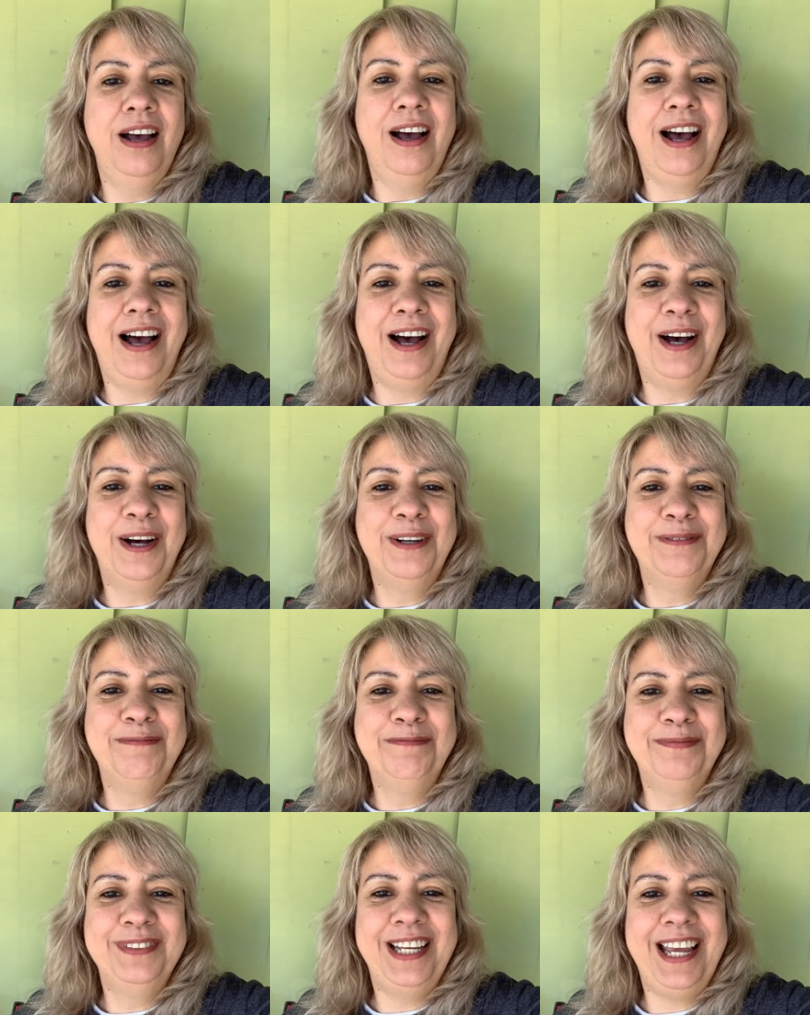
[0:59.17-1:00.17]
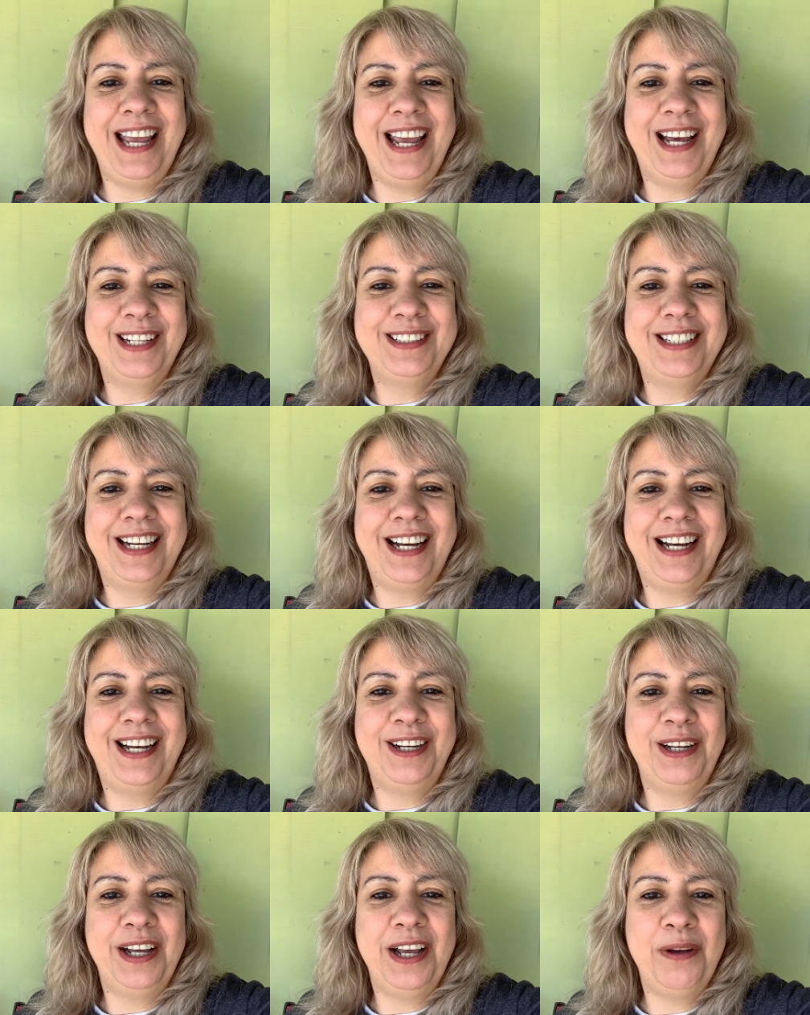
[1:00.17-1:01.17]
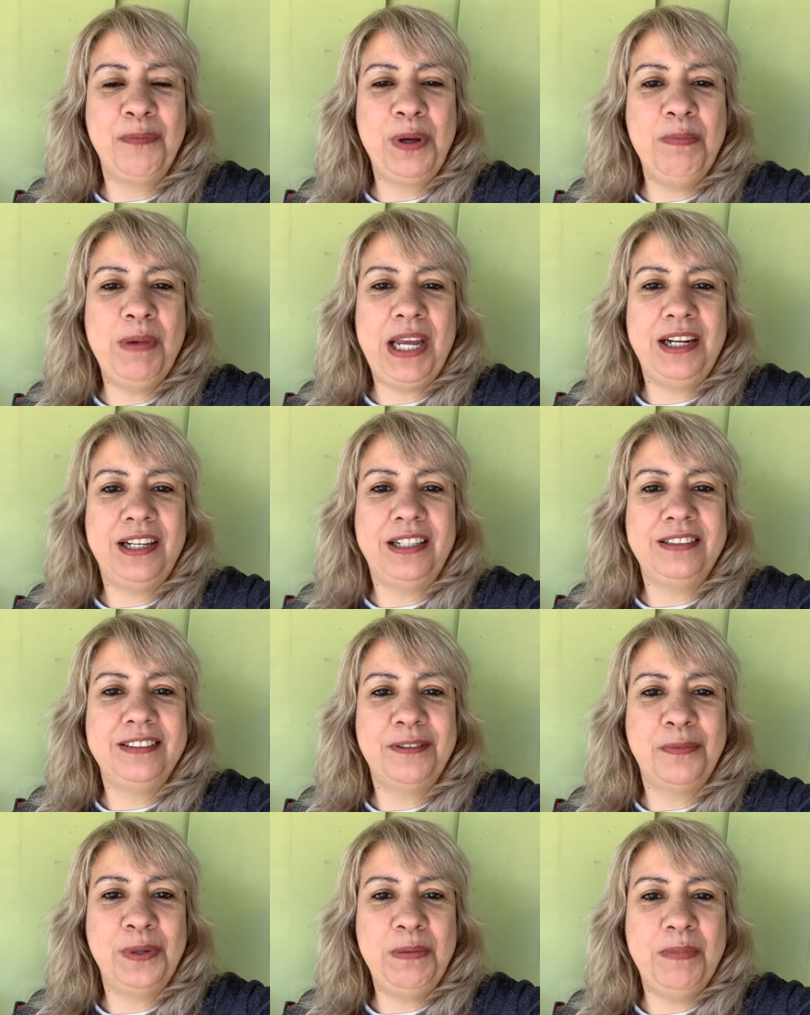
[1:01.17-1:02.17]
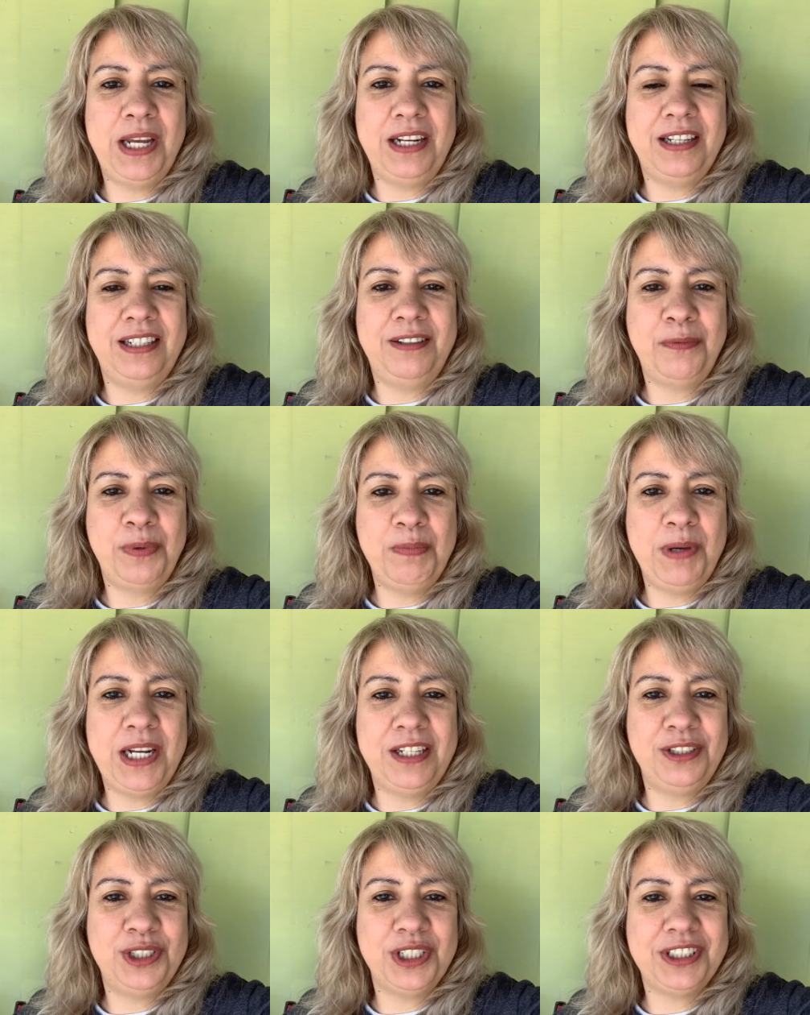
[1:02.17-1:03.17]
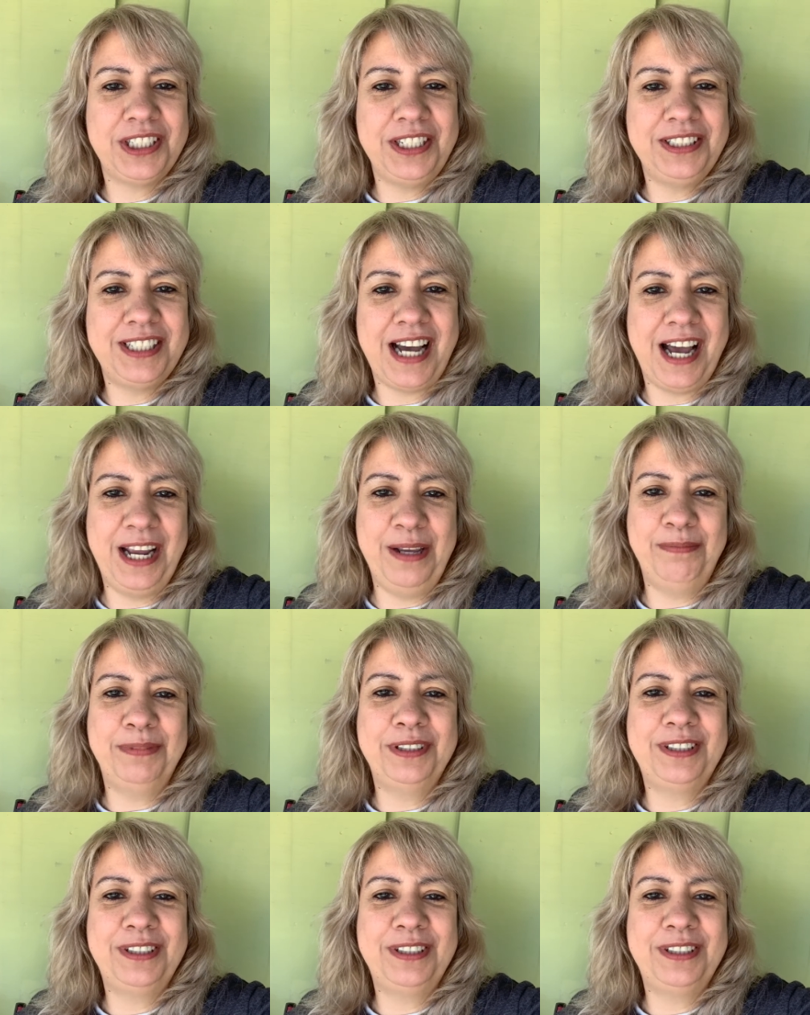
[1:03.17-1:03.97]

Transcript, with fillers: Um, and, uh, and we made it, we made it, we made it just in time.